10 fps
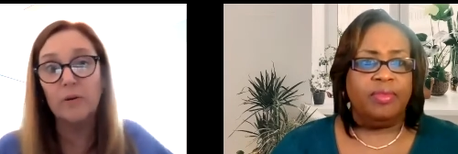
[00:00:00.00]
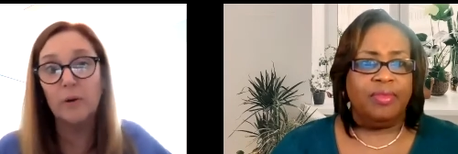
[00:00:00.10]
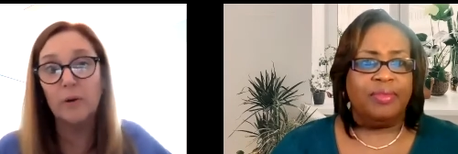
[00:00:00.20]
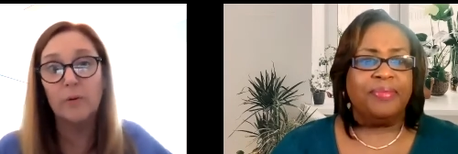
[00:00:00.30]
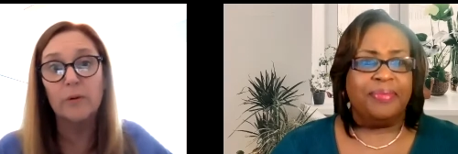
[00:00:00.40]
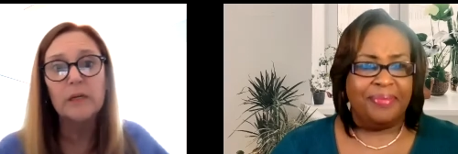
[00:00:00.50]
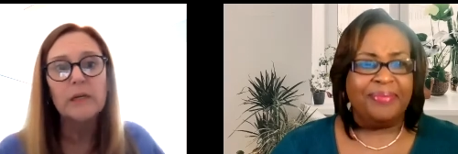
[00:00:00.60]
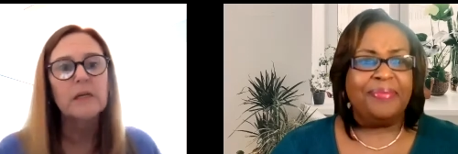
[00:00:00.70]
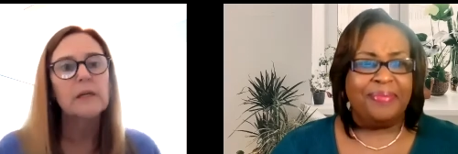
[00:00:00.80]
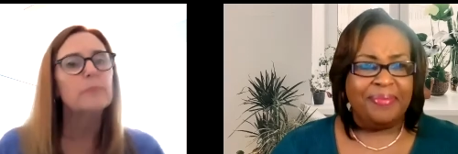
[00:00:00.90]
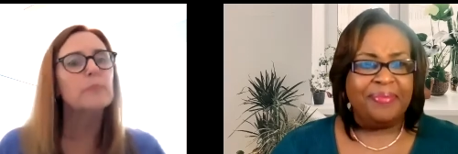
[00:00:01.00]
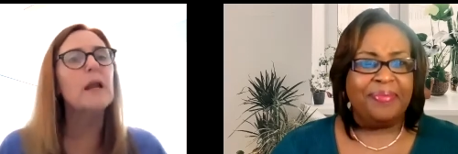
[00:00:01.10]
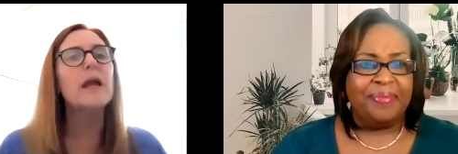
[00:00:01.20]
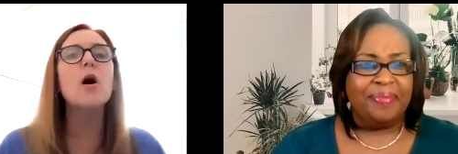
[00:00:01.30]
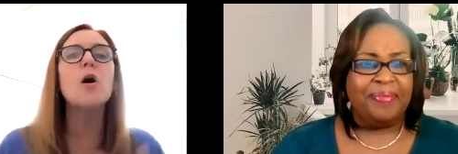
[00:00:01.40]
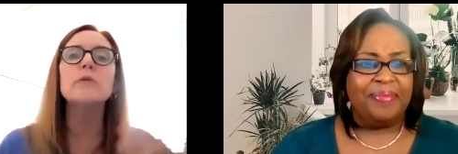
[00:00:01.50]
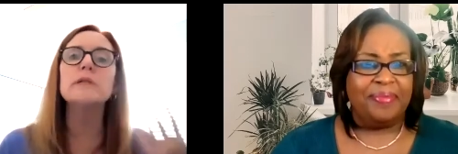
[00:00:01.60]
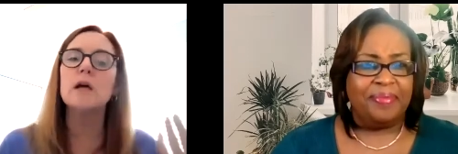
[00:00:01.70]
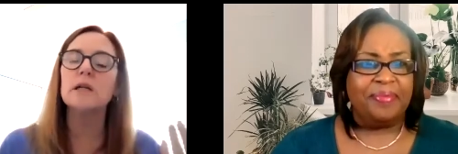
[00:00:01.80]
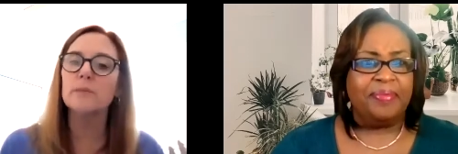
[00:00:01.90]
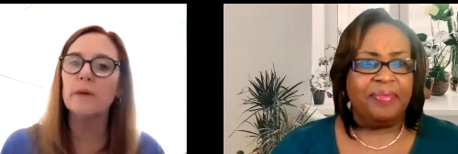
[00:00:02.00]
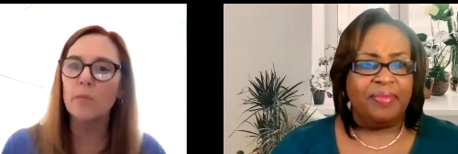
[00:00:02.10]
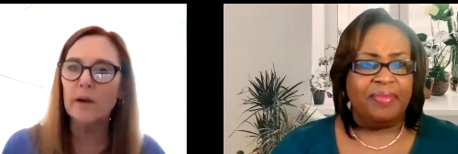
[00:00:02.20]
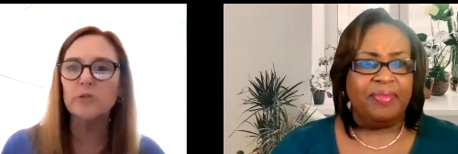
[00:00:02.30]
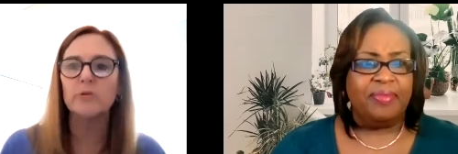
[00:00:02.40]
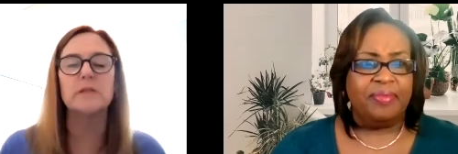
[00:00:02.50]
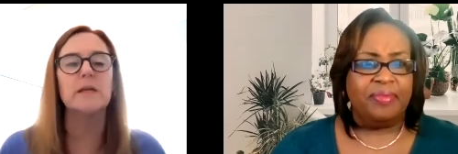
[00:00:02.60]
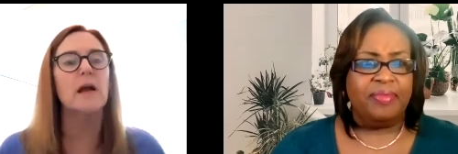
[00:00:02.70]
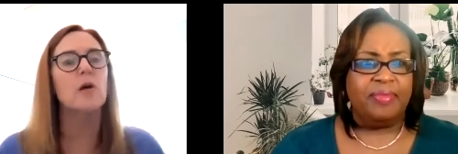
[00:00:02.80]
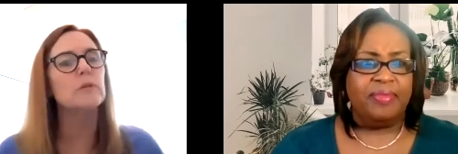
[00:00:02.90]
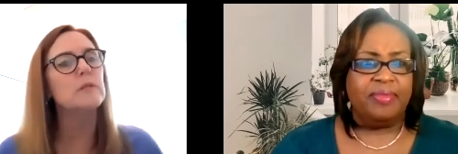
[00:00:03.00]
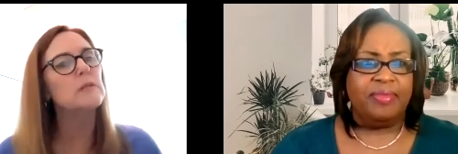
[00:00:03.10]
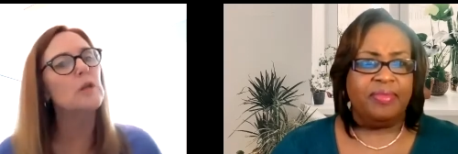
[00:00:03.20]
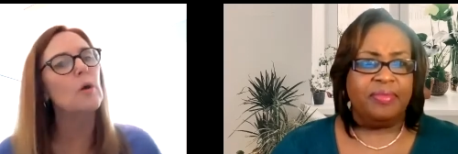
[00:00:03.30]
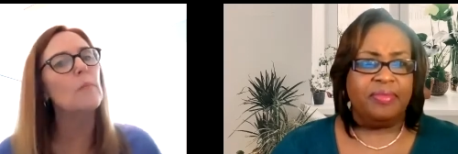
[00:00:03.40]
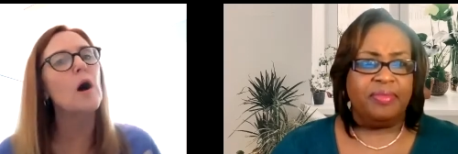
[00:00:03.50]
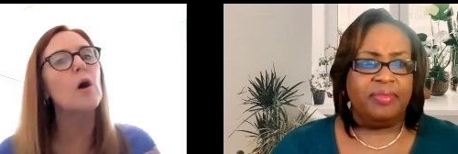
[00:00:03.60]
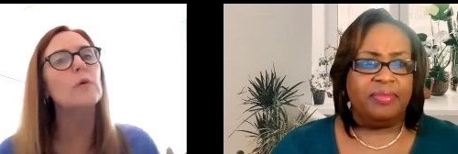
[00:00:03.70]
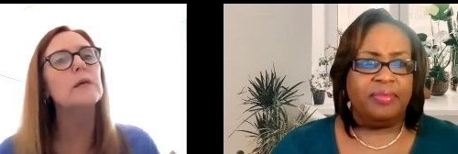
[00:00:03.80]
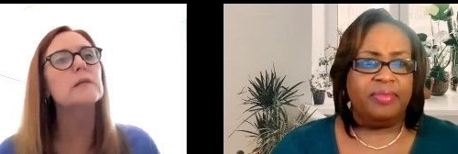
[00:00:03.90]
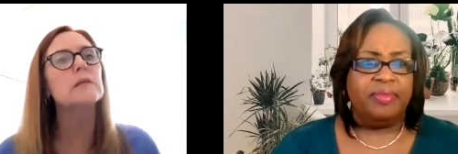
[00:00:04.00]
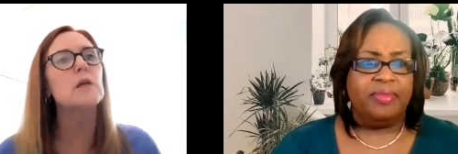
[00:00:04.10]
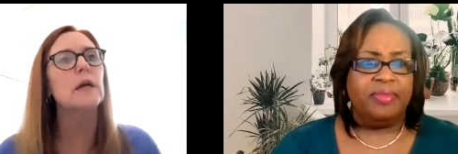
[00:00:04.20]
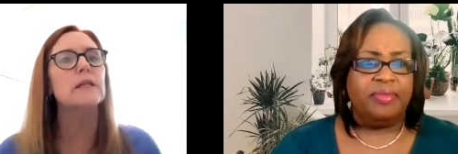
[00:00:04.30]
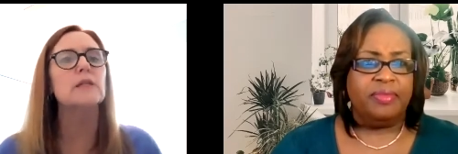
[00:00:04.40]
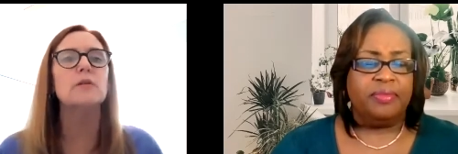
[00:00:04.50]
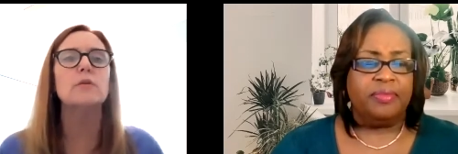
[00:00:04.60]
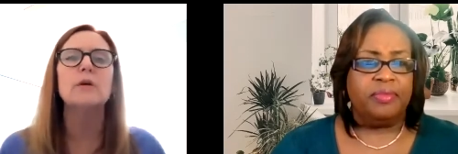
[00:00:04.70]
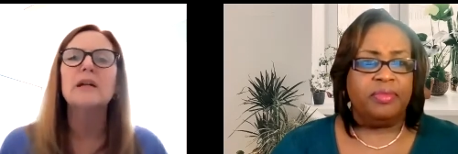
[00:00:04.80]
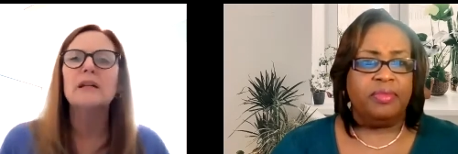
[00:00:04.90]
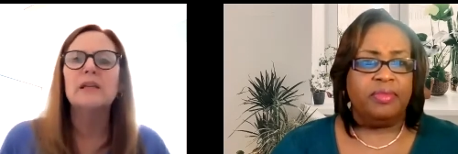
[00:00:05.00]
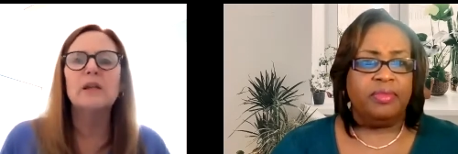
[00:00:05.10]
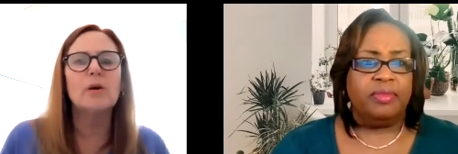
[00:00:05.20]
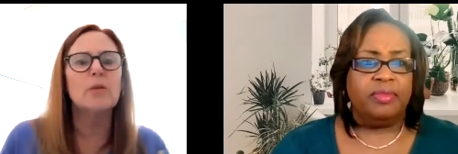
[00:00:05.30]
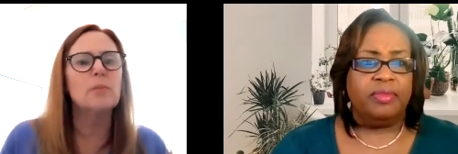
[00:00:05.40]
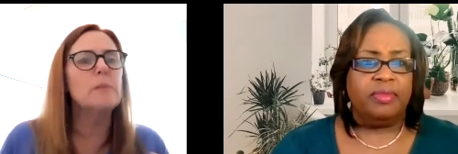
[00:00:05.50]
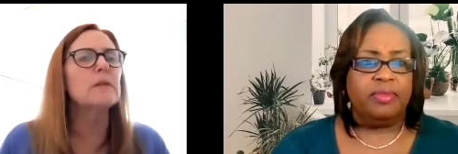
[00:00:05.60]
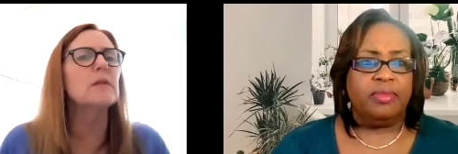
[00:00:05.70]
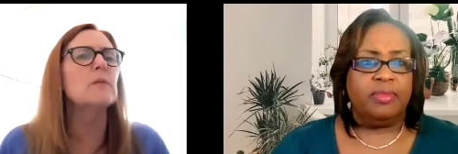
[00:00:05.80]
Speaker 1: I don't know but I always talk to my waitress. I always, you know, I'm always talking to, you know, the people at the